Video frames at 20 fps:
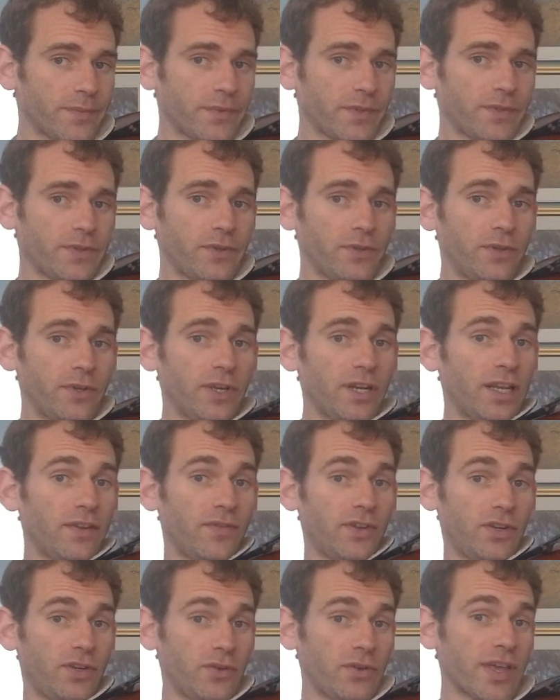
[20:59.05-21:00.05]
So you can
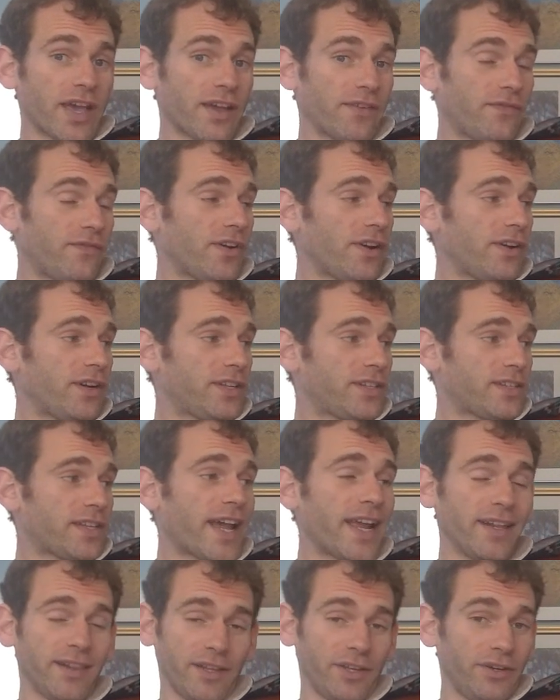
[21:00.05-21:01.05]
even do that very
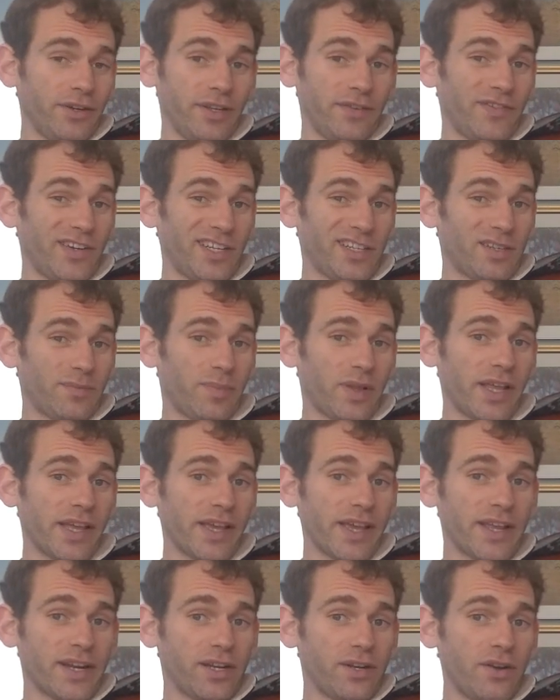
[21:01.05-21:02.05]
silently. You don't even need to play
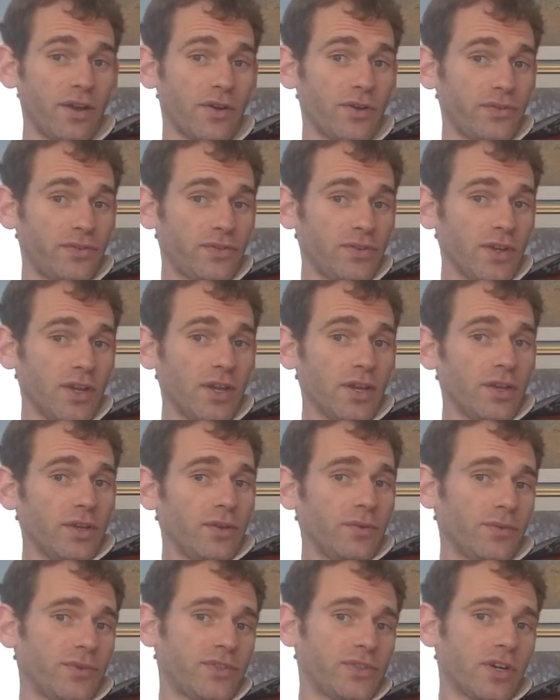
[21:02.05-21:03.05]
any notes. You
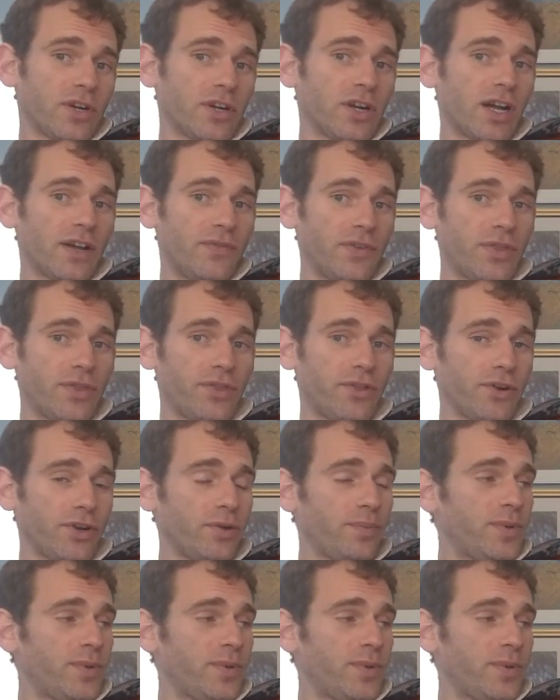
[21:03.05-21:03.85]
would start off in 3rd